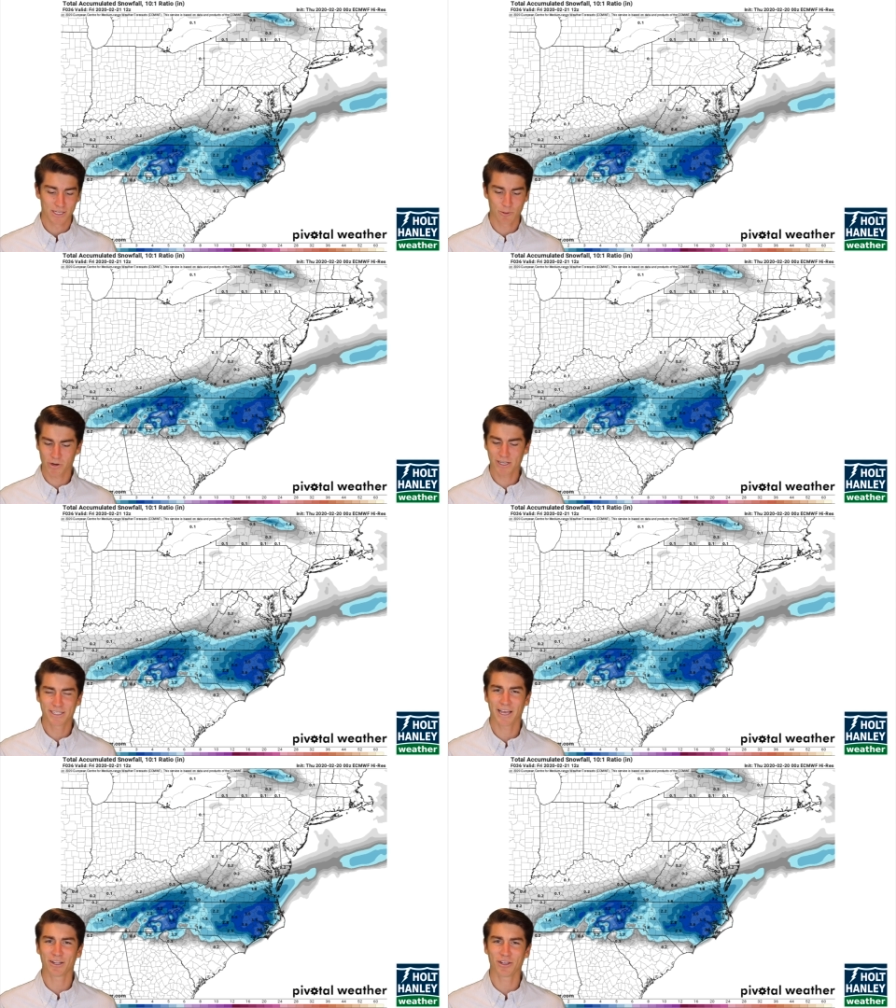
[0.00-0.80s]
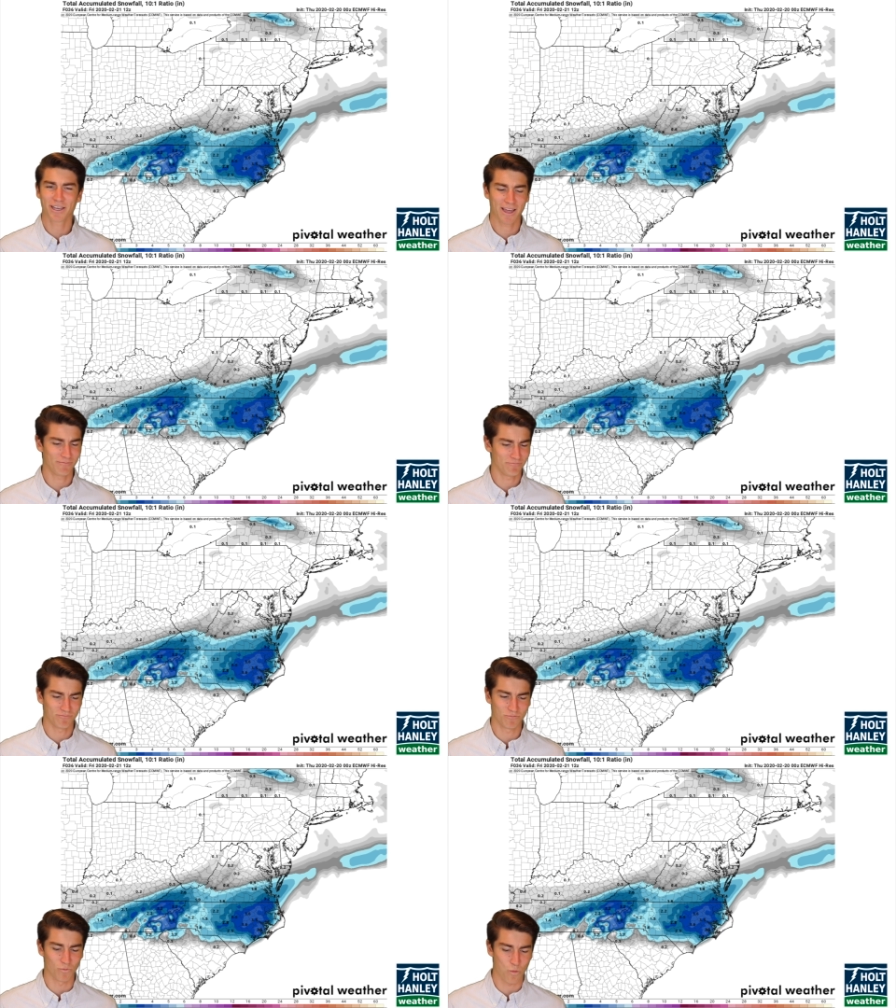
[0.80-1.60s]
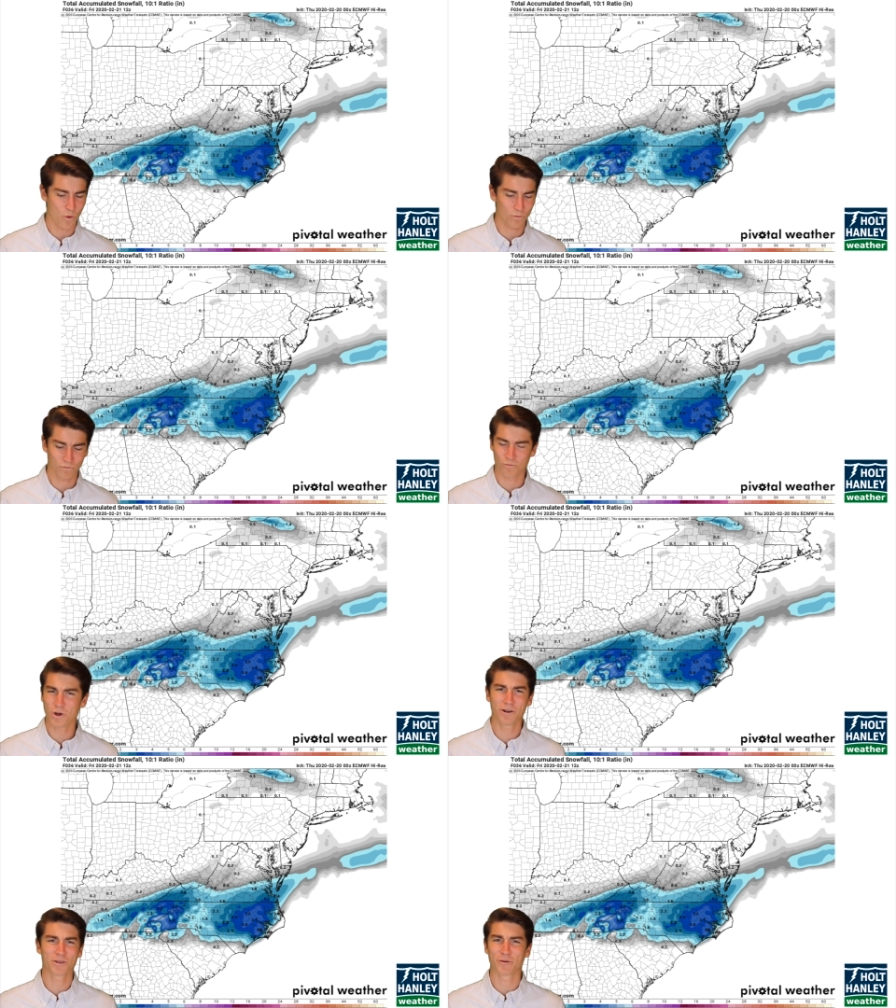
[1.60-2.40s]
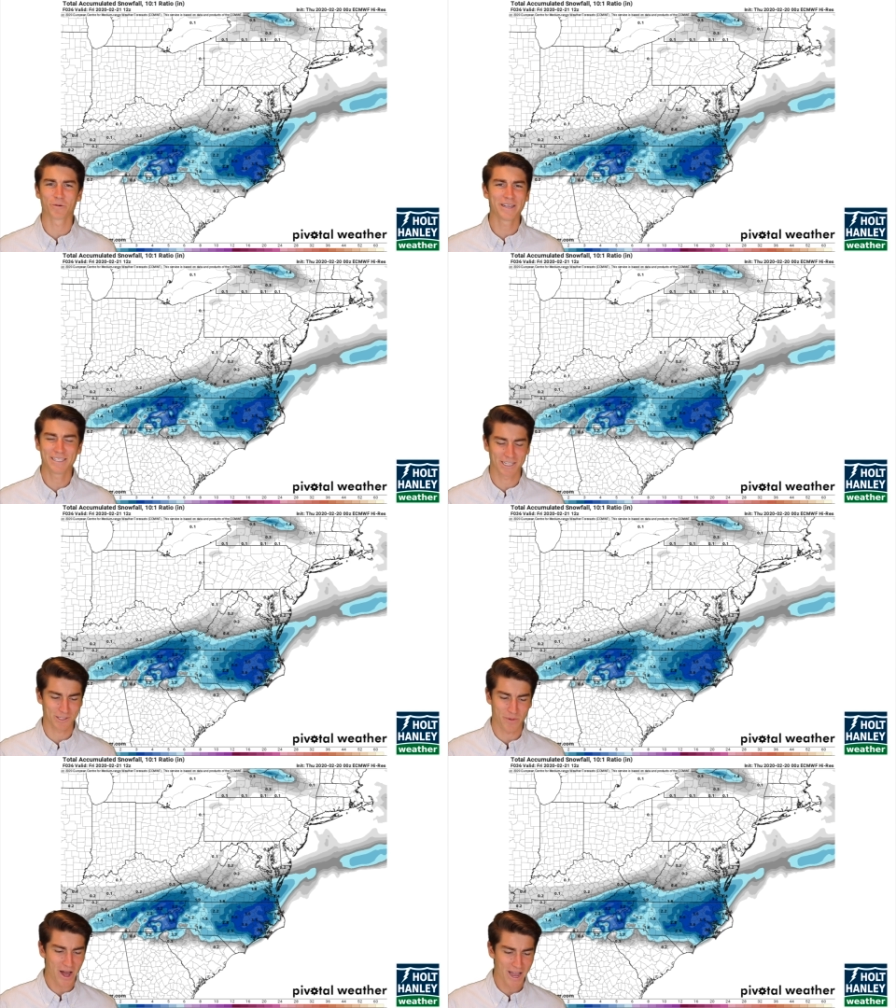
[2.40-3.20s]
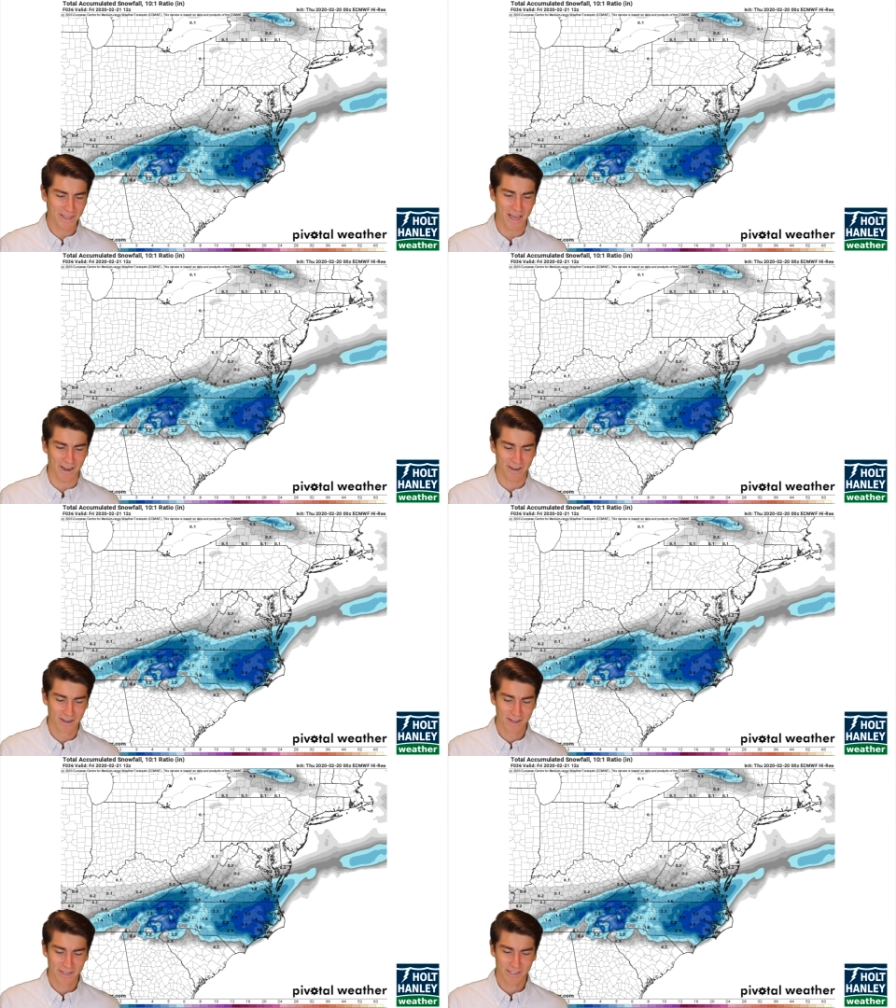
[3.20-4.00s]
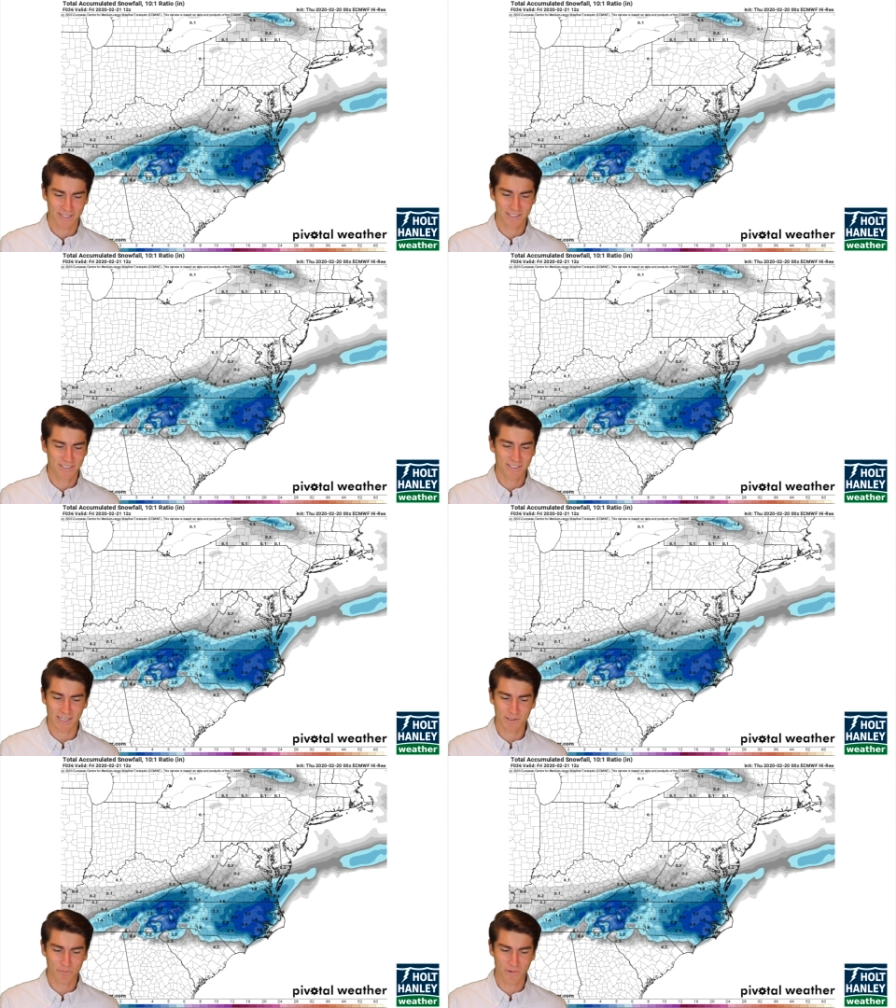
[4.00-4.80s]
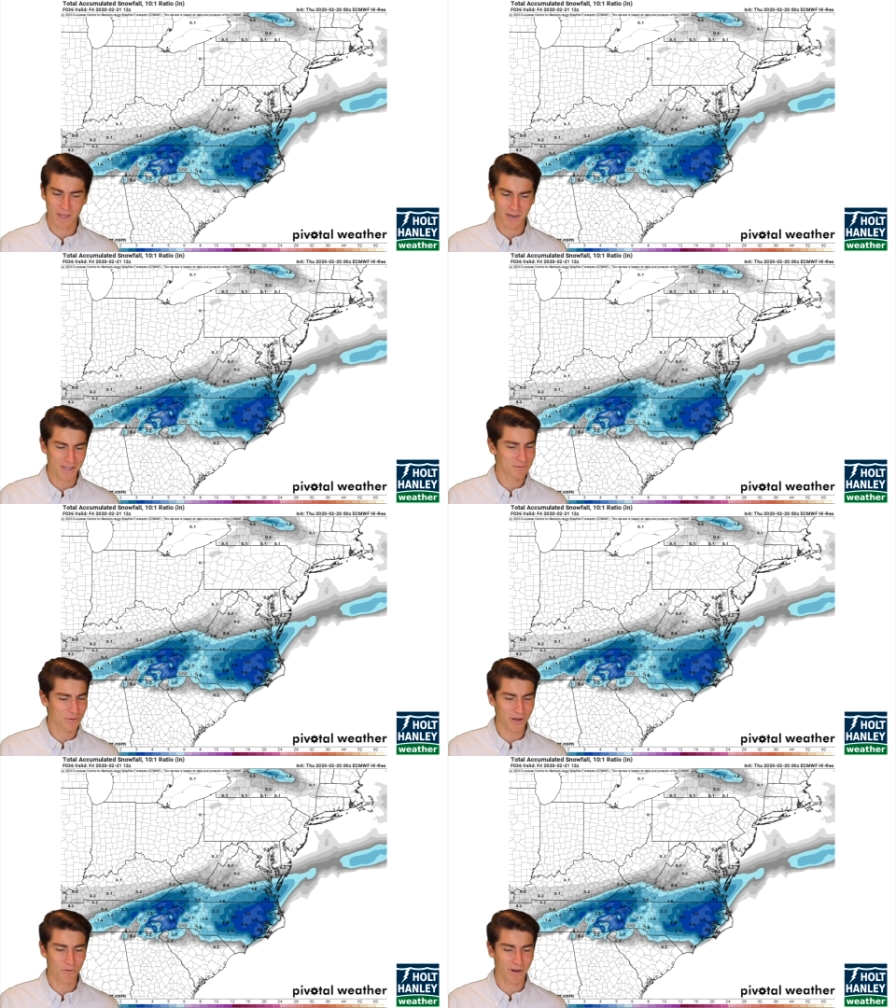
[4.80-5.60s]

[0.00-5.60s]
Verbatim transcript: So we're going to take a look at what, what are the reasons behind that, because it's, it is pretty